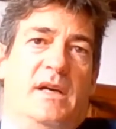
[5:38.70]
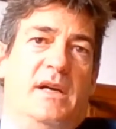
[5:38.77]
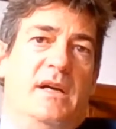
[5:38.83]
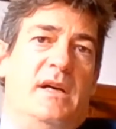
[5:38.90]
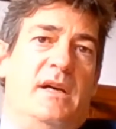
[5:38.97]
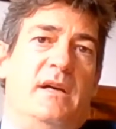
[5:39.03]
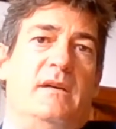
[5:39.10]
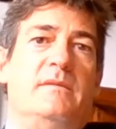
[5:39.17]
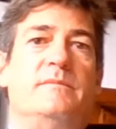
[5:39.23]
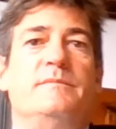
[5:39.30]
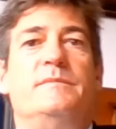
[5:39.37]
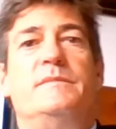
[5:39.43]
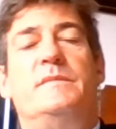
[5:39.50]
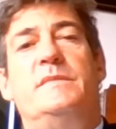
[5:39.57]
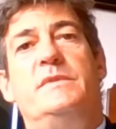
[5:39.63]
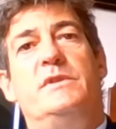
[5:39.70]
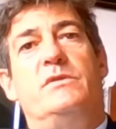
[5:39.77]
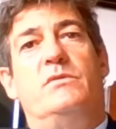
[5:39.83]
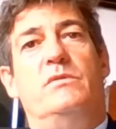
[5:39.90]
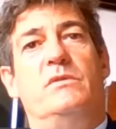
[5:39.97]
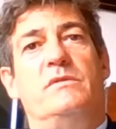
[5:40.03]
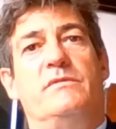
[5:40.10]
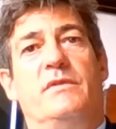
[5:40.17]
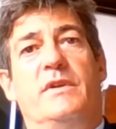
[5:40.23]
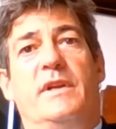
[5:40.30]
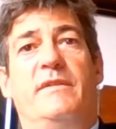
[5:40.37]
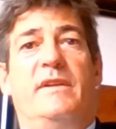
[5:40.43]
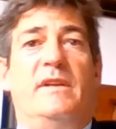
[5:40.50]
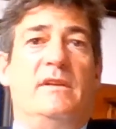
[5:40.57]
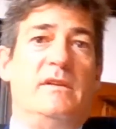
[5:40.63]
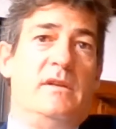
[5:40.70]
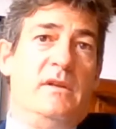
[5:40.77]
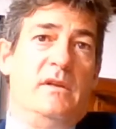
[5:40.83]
uh, schools for even